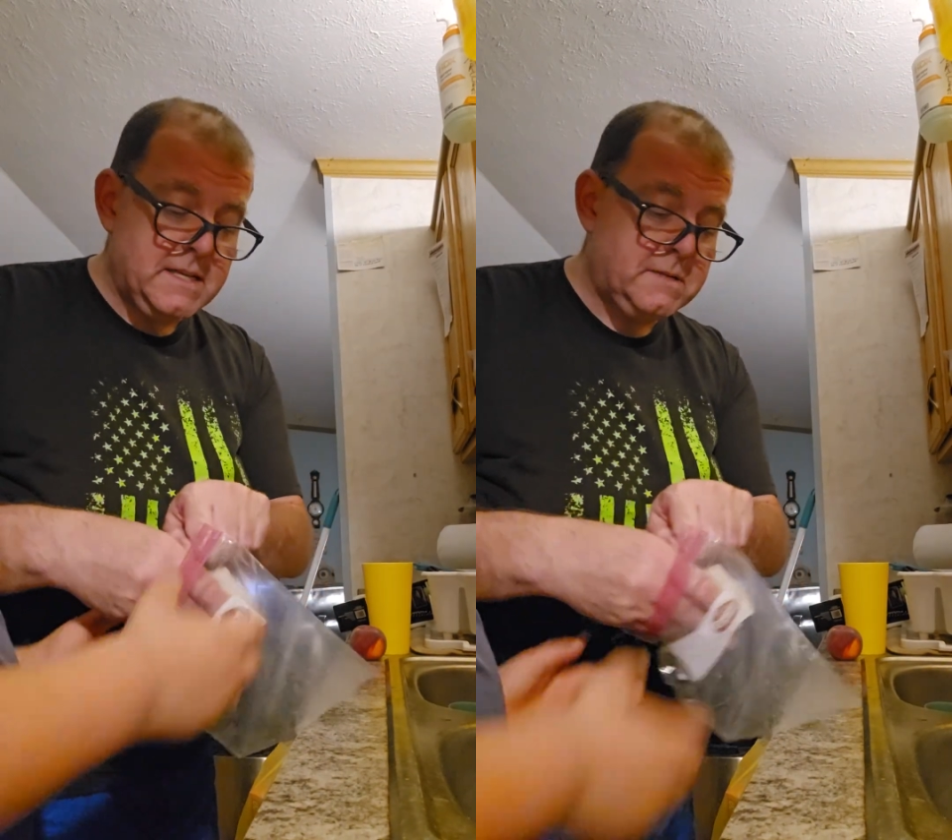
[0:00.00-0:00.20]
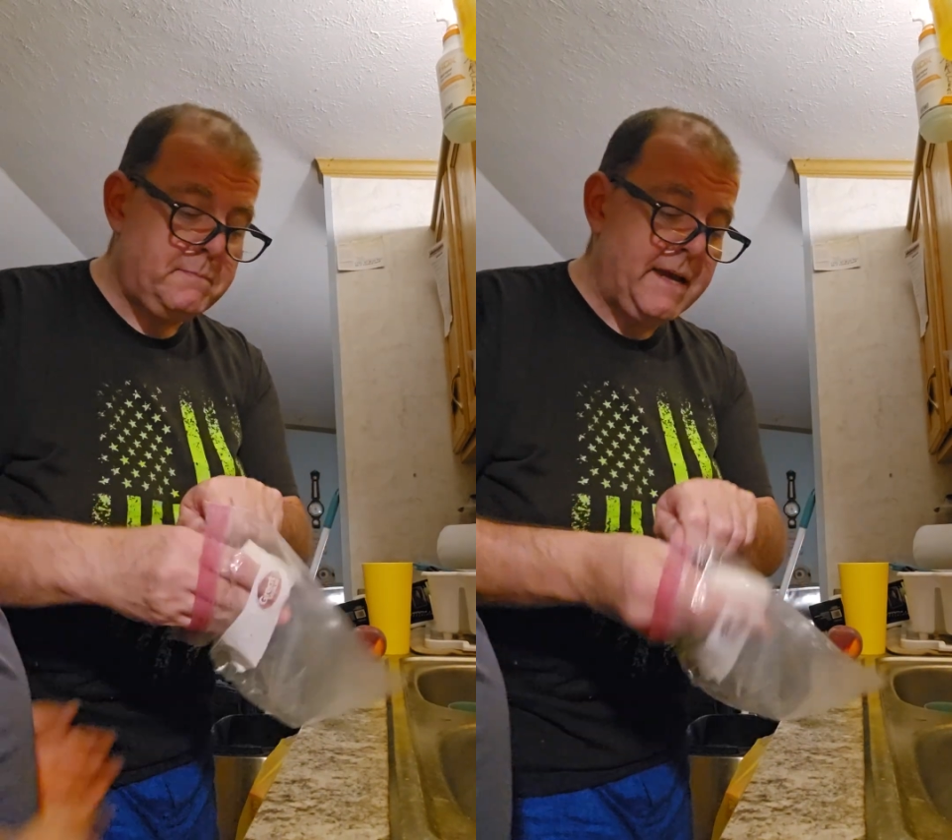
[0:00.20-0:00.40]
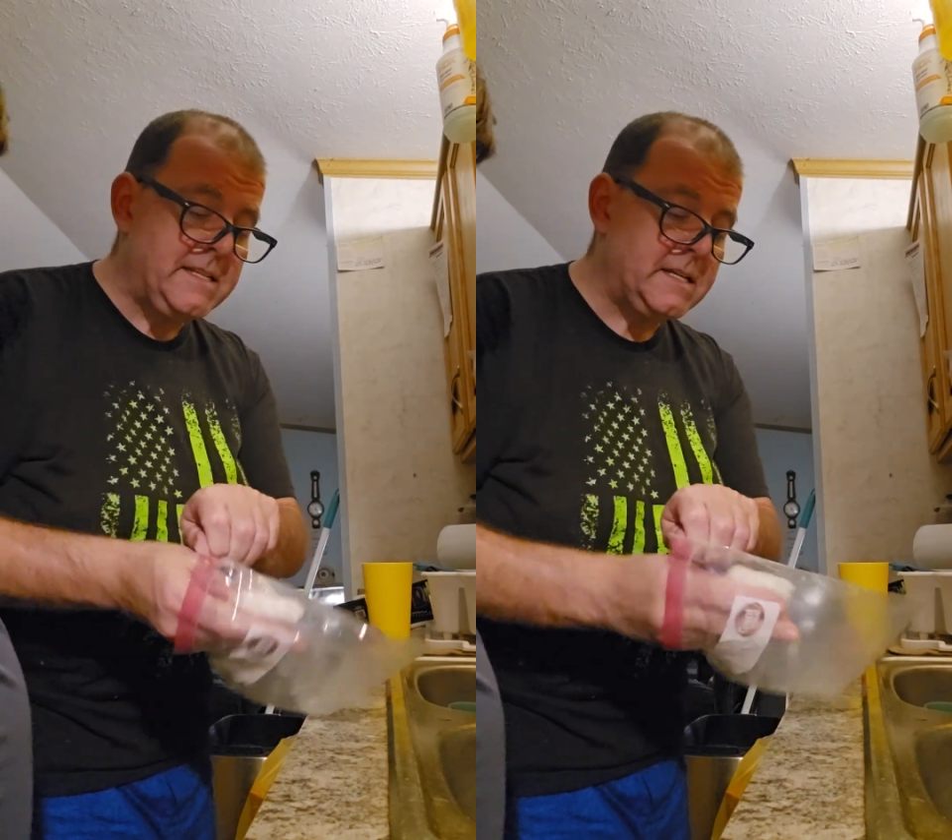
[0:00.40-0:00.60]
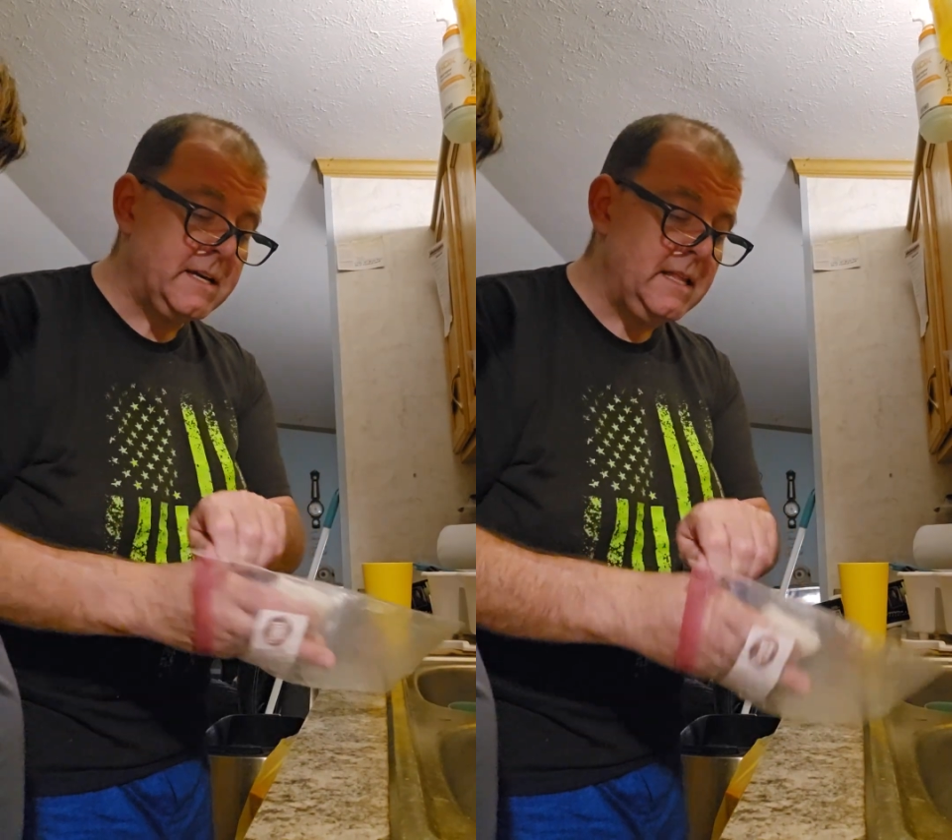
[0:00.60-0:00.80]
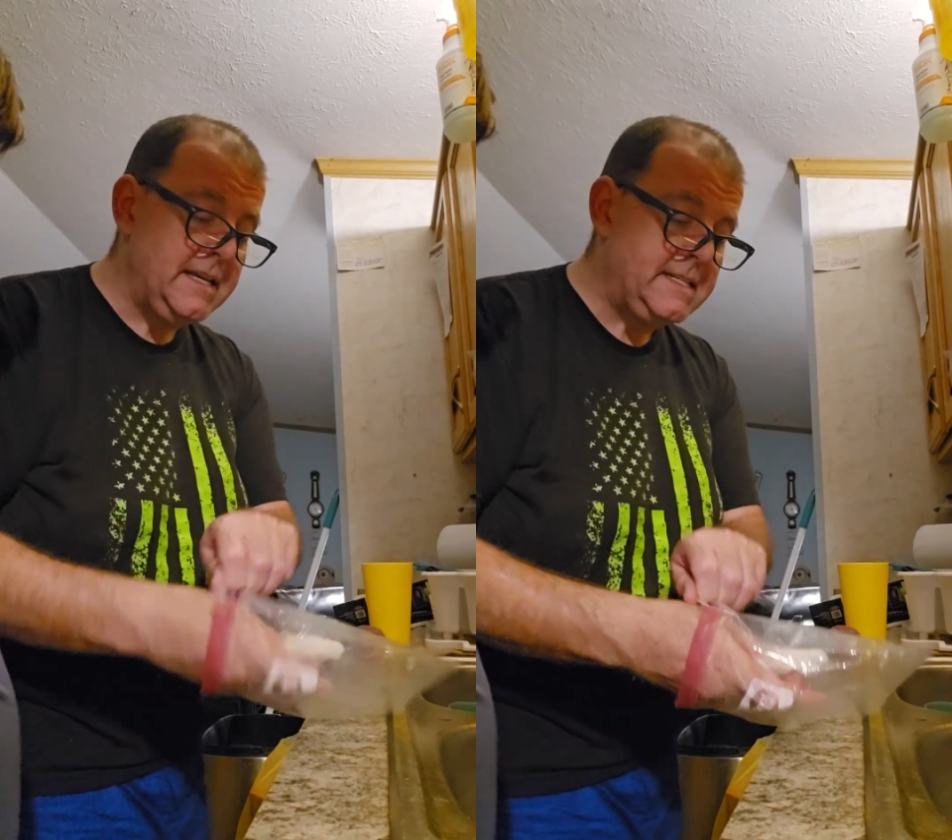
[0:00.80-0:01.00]
this
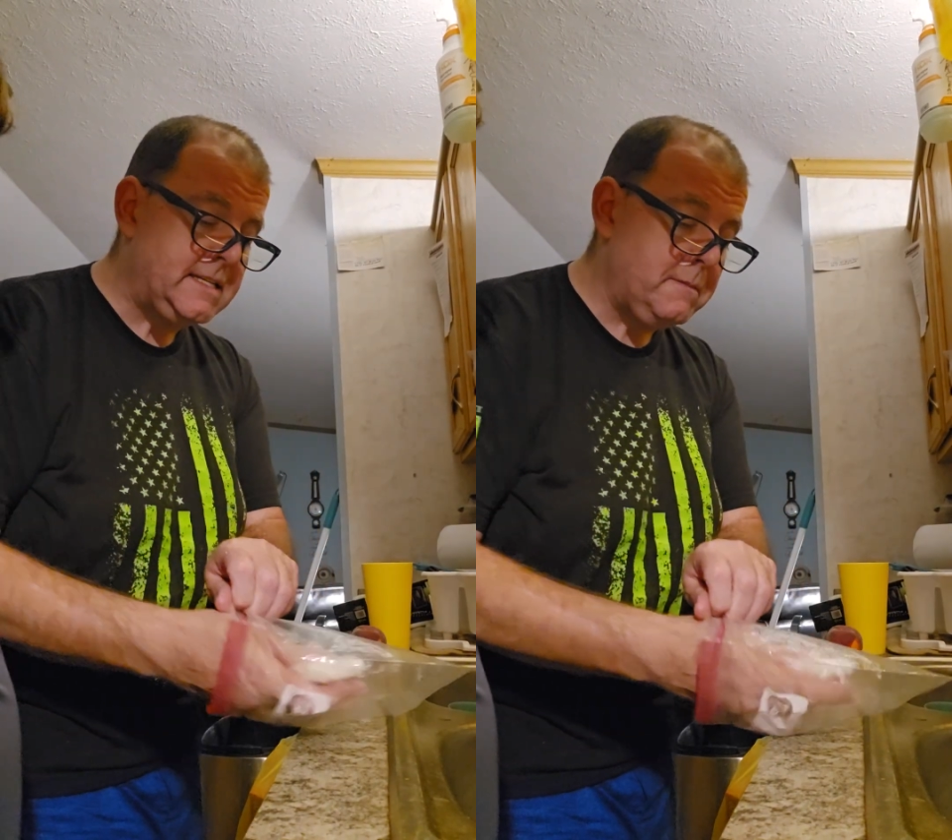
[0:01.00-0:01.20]
basically